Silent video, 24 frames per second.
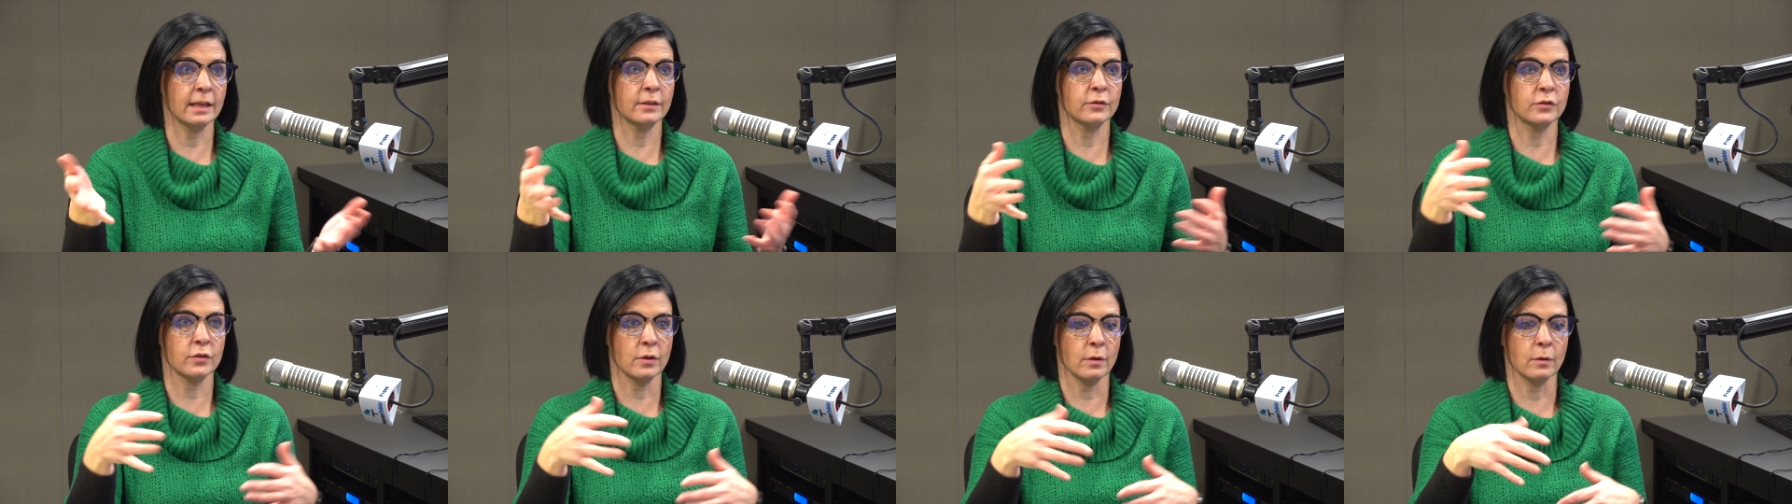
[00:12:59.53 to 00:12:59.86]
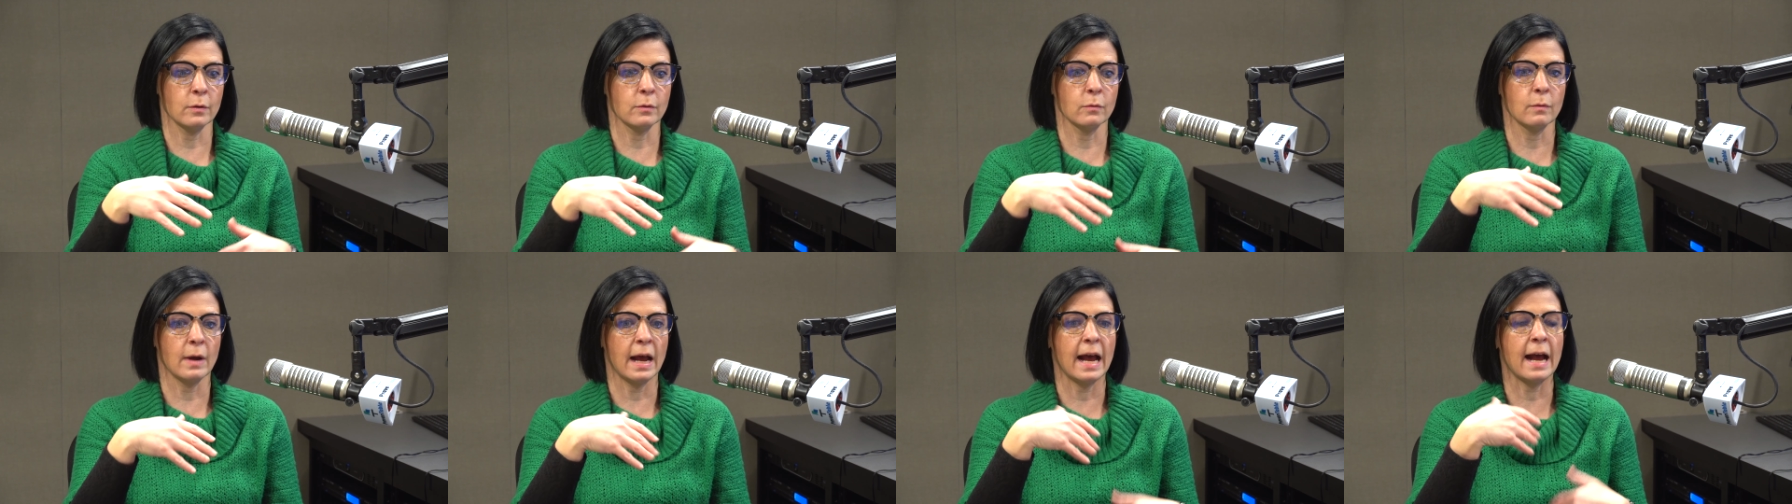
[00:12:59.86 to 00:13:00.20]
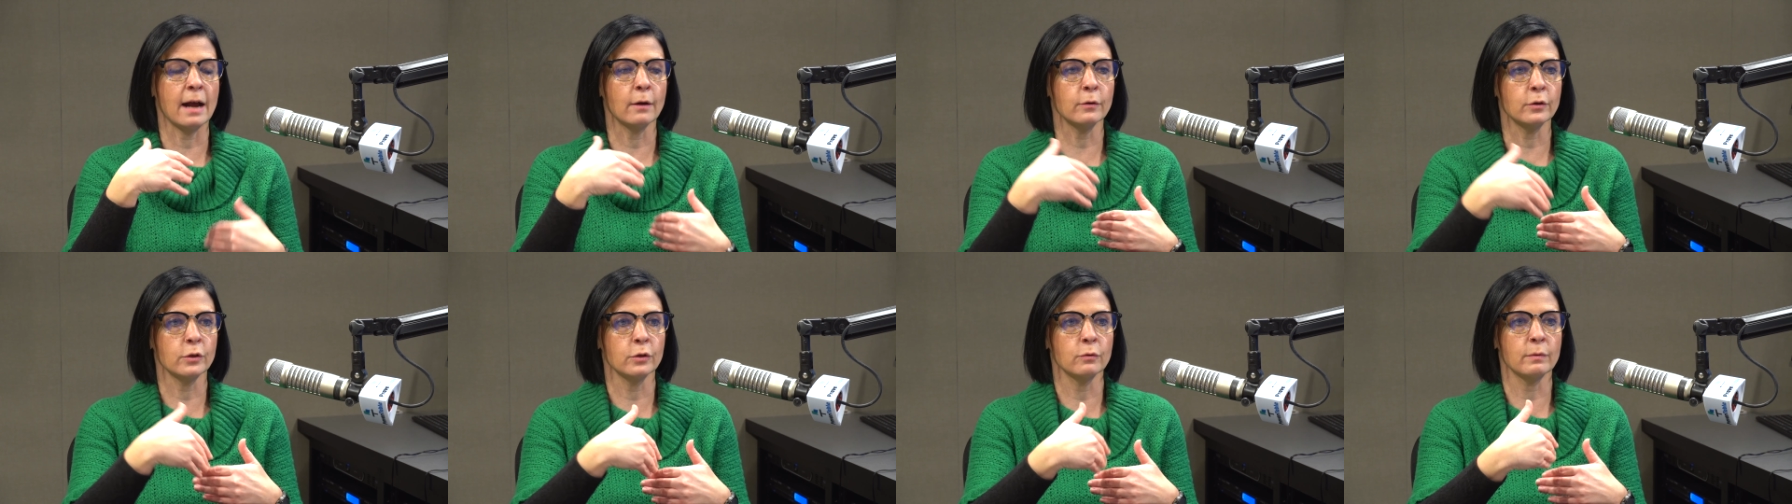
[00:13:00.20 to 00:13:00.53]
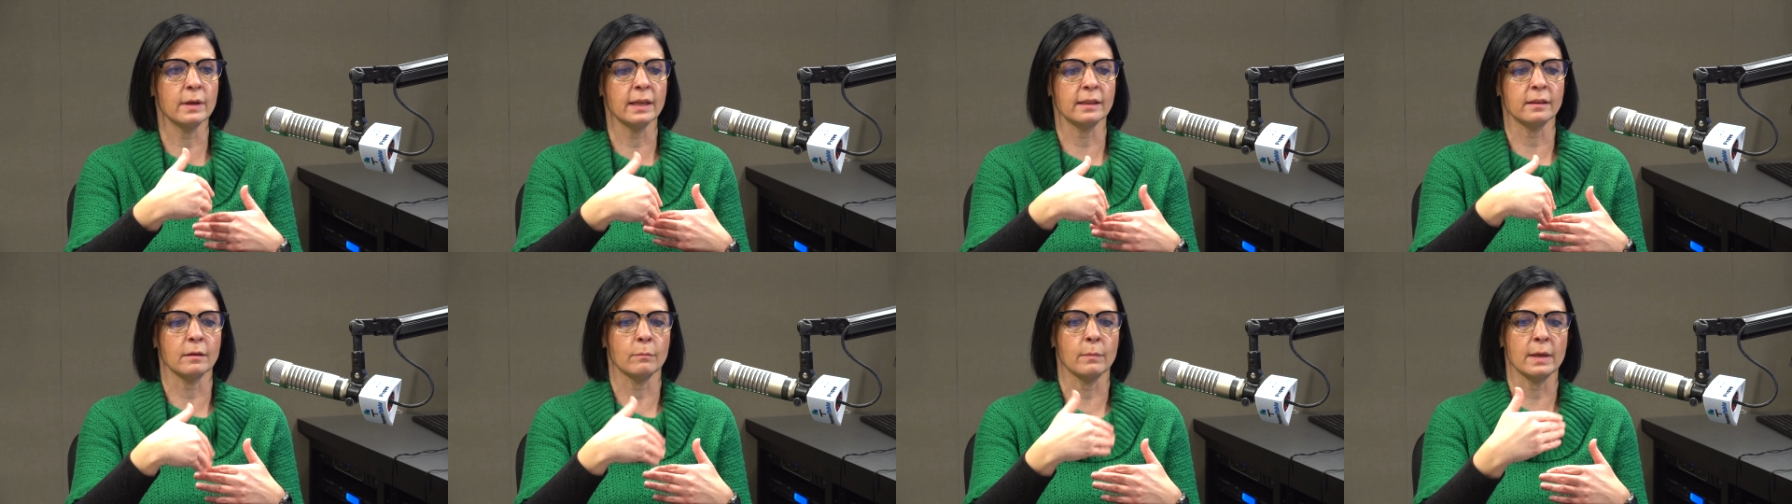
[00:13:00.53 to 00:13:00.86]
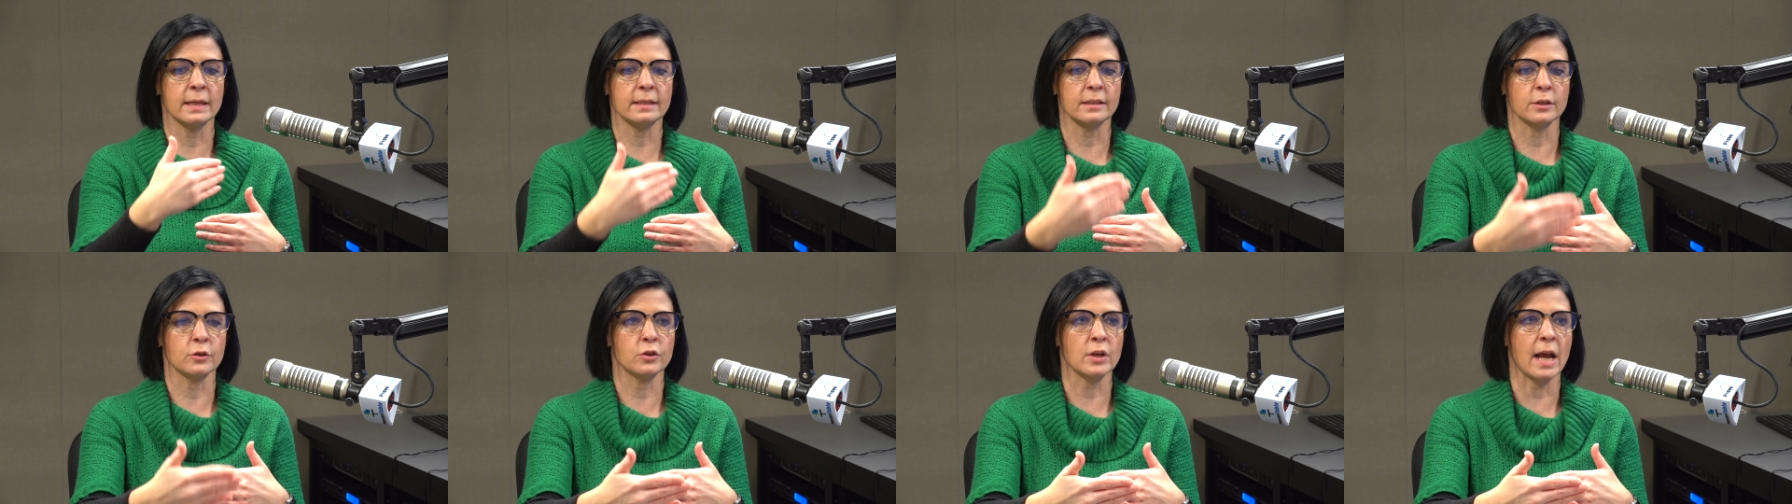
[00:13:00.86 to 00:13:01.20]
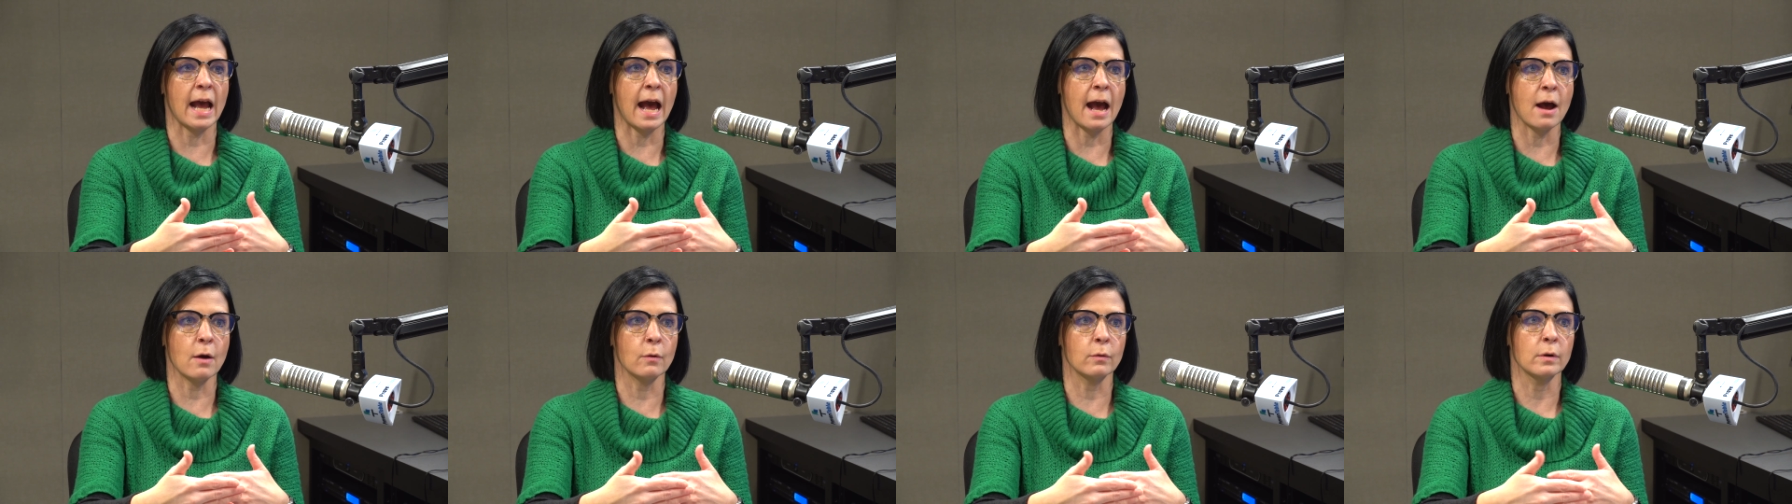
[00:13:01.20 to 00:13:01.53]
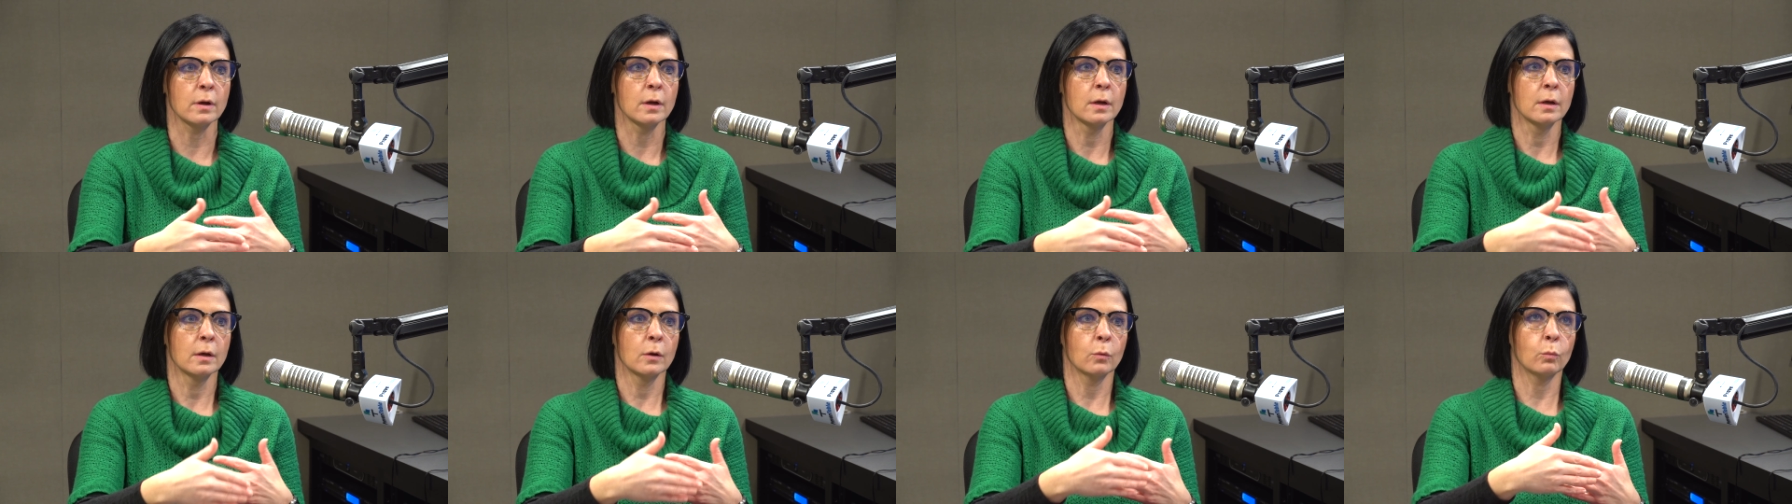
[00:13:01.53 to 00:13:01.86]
And so, how do you get the message out